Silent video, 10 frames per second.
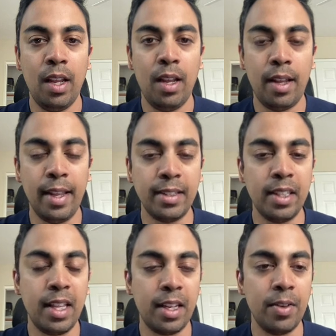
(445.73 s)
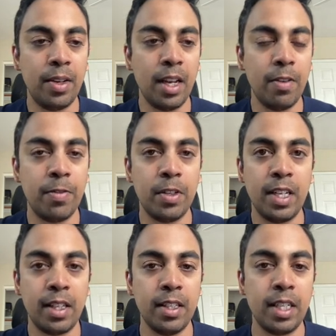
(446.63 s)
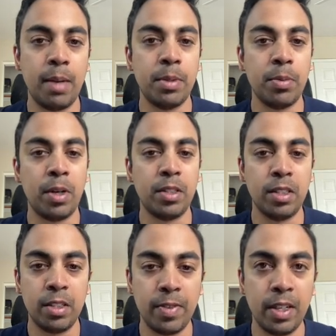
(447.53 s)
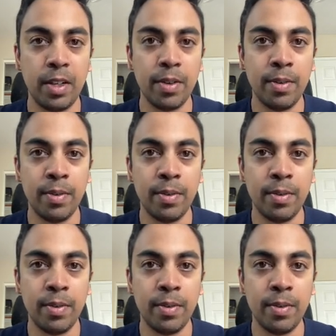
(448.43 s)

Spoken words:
I'd like to thank you again for taking the time to watch this video.